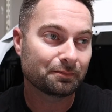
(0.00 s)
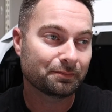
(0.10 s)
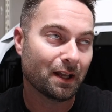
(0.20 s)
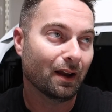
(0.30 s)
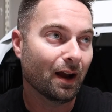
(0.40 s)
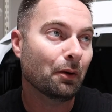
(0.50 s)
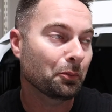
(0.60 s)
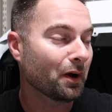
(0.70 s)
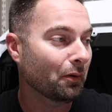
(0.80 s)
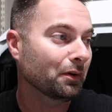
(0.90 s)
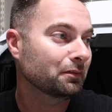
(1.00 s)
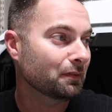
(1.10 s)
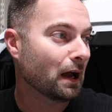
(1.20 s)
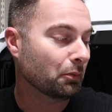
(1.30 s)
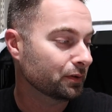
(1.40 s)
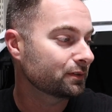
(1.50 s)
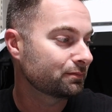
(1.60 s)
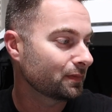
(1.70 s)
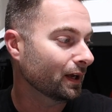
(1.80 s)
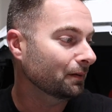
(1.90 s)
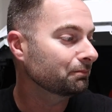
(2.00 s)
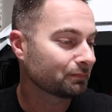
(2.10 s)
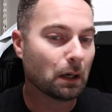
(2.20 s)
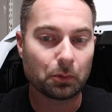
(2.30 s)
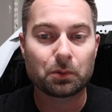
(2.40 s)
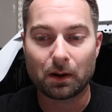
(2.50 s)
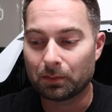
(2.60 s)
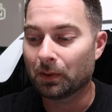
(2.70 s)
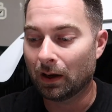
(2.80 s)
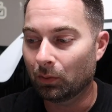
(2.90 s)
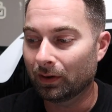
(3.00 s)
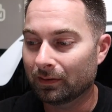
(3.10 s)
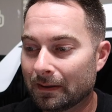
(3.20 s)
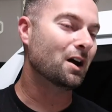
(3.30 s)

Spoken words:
would probably buy one.